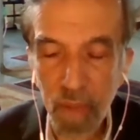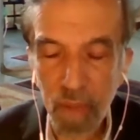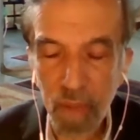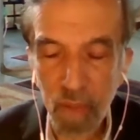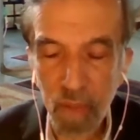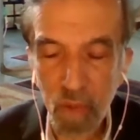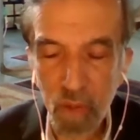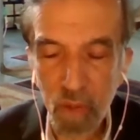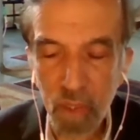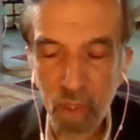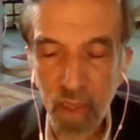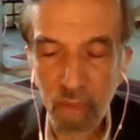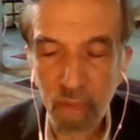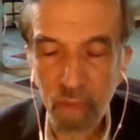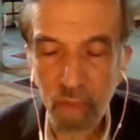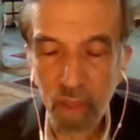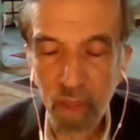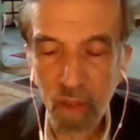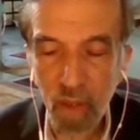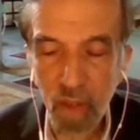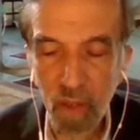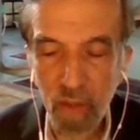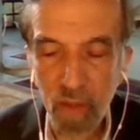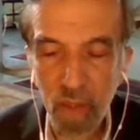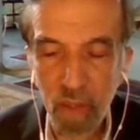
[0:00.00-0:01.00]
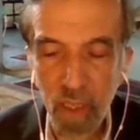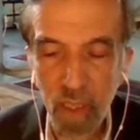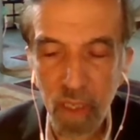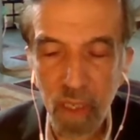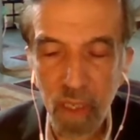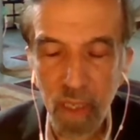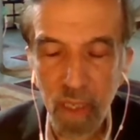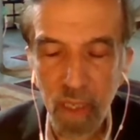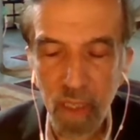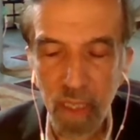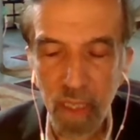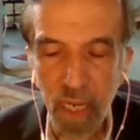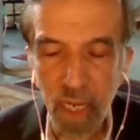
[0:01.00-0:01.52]
Muslim, because
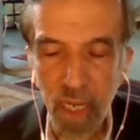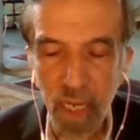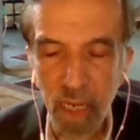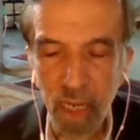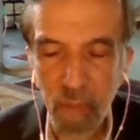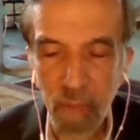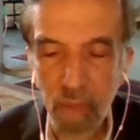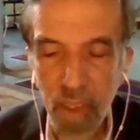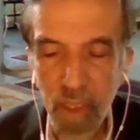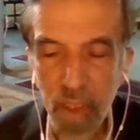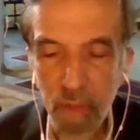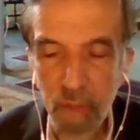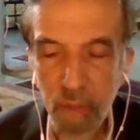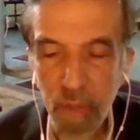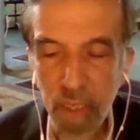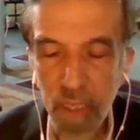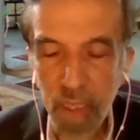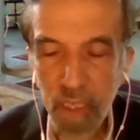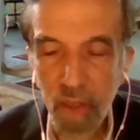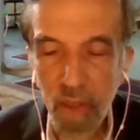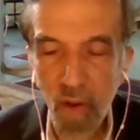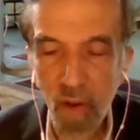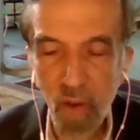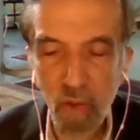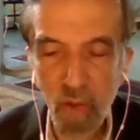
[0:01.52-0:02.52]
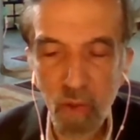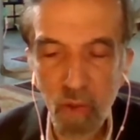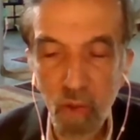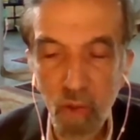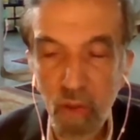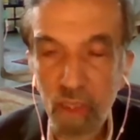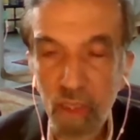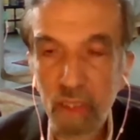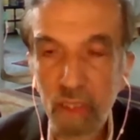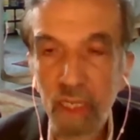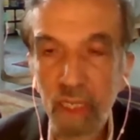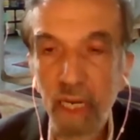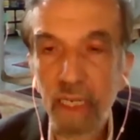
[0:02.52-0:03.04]
the Arabic speaking also
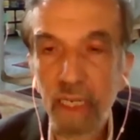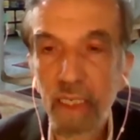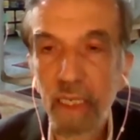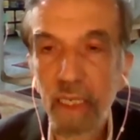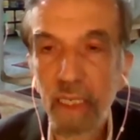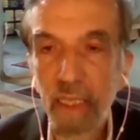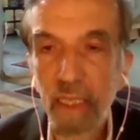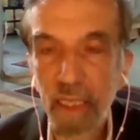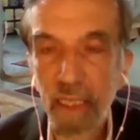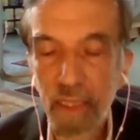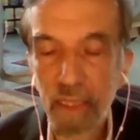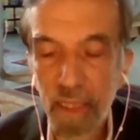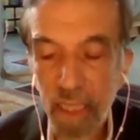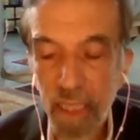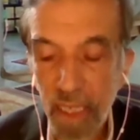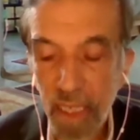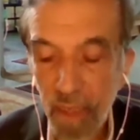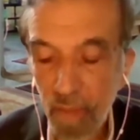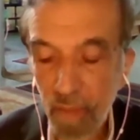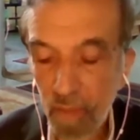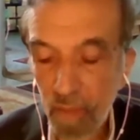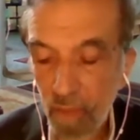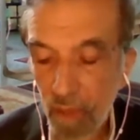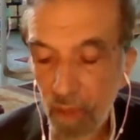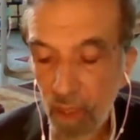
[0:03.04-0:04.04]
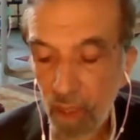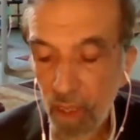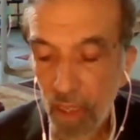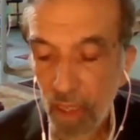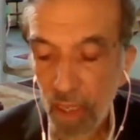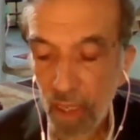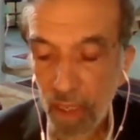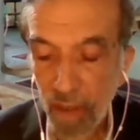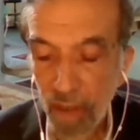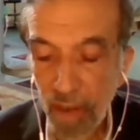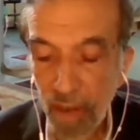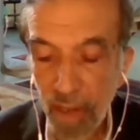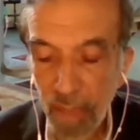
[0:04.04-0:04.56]
reside in the same
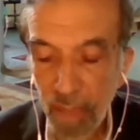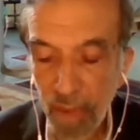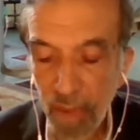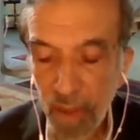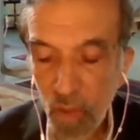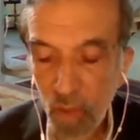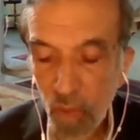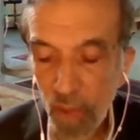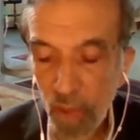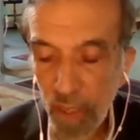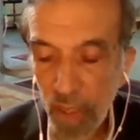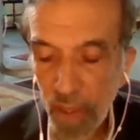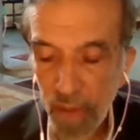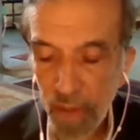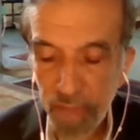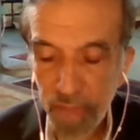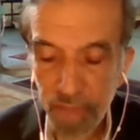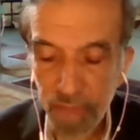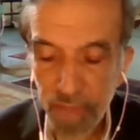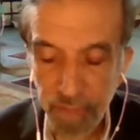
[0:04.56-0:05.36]
rapid way.